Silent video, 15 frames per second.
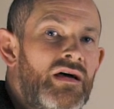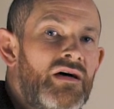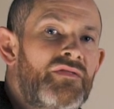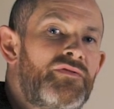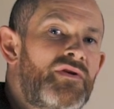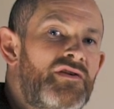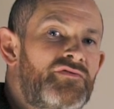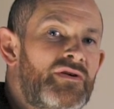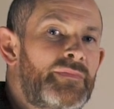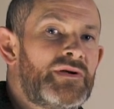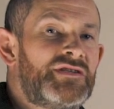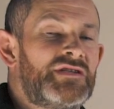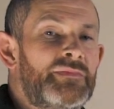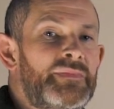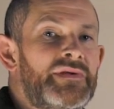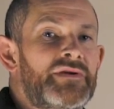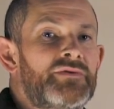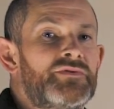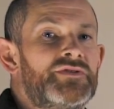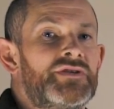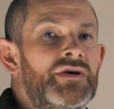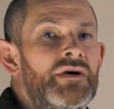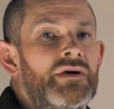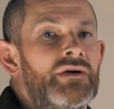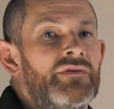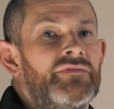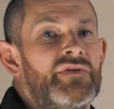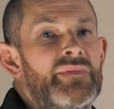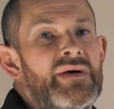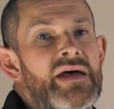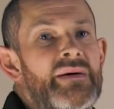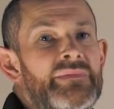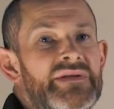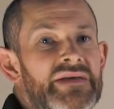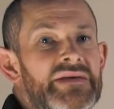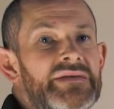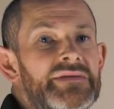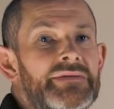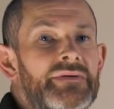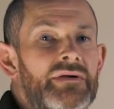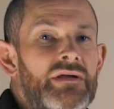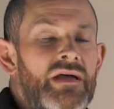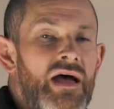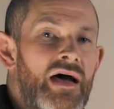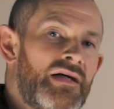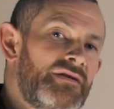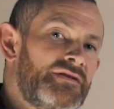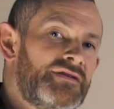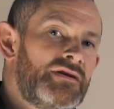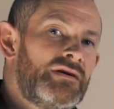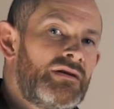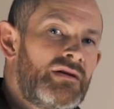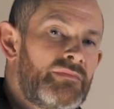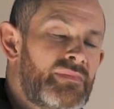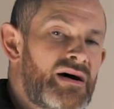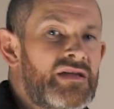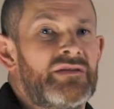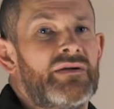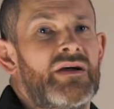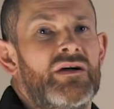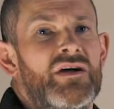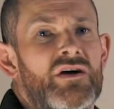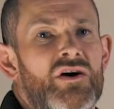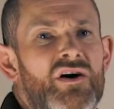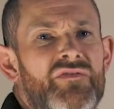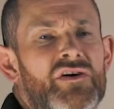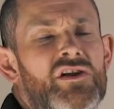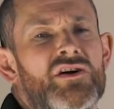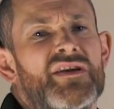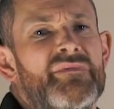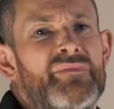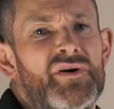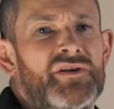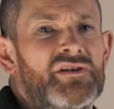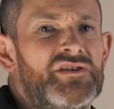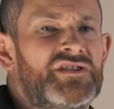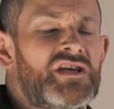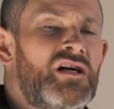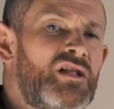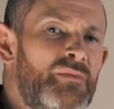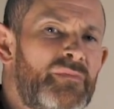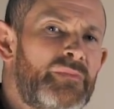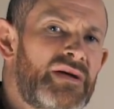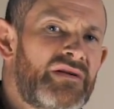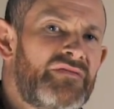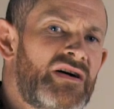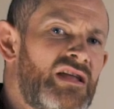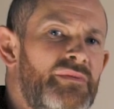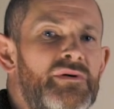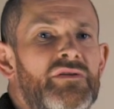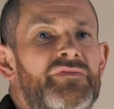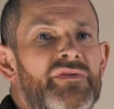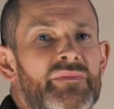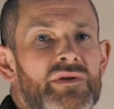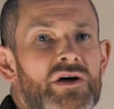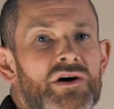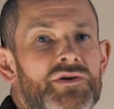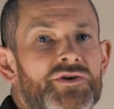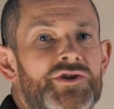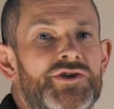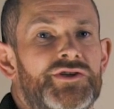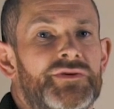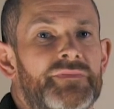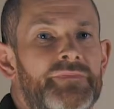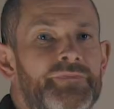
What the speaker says: and Threadripper CPUs from AMD and my overclocking bundles that will be available from launch.